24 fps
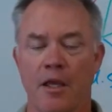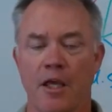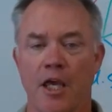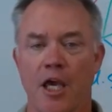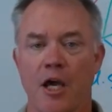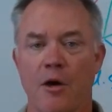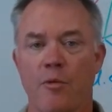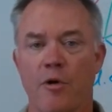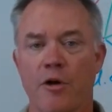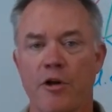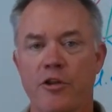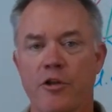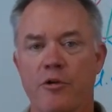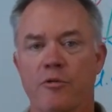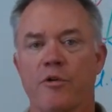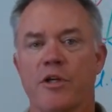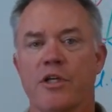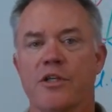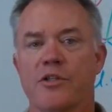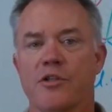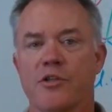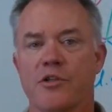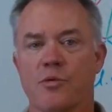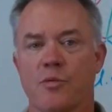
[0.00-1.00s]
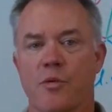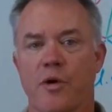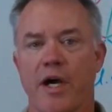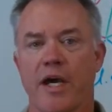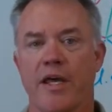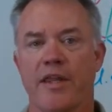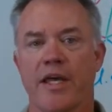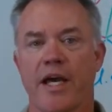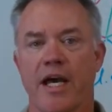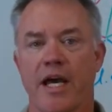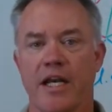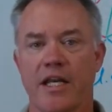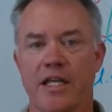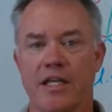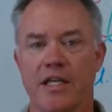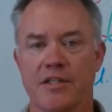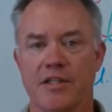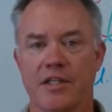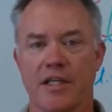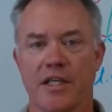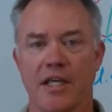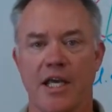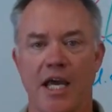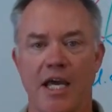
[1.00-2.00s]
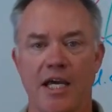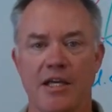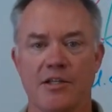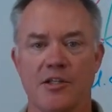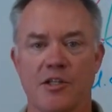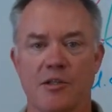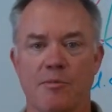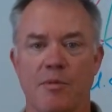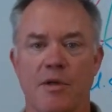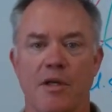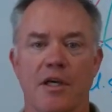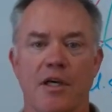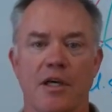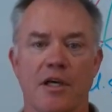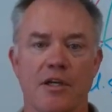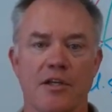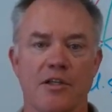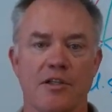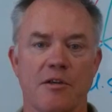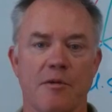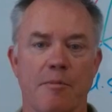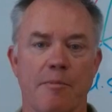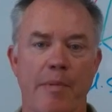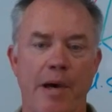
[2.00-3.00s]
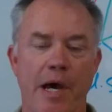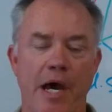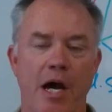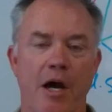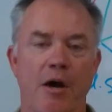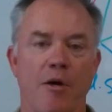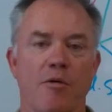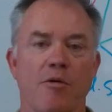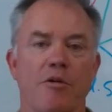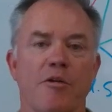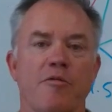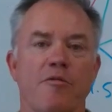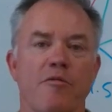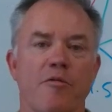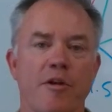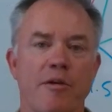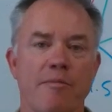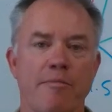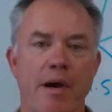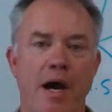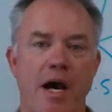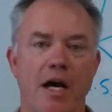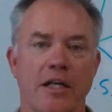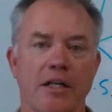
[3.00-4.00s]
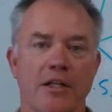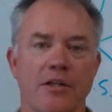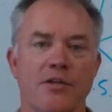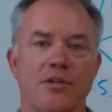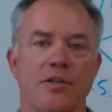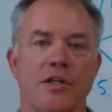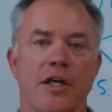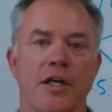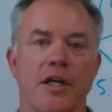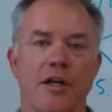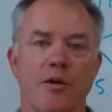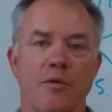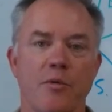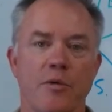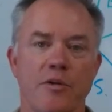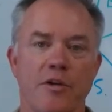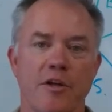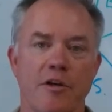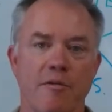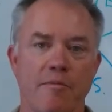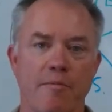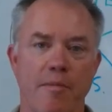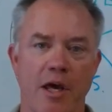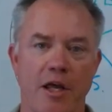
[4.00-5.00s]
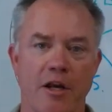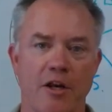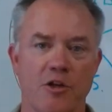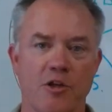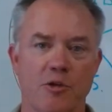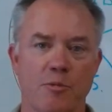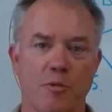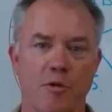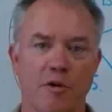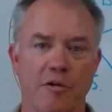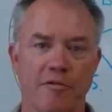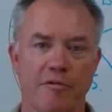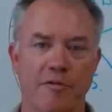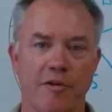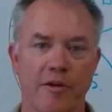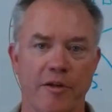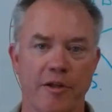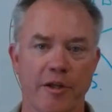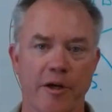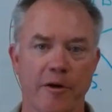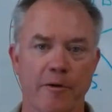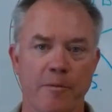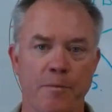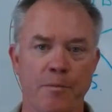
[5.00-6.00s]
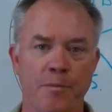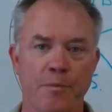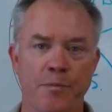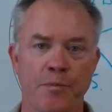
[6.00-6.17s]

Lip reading: And one of the reasons why that is the case is because of the power of rebalancing within a managed portfolio.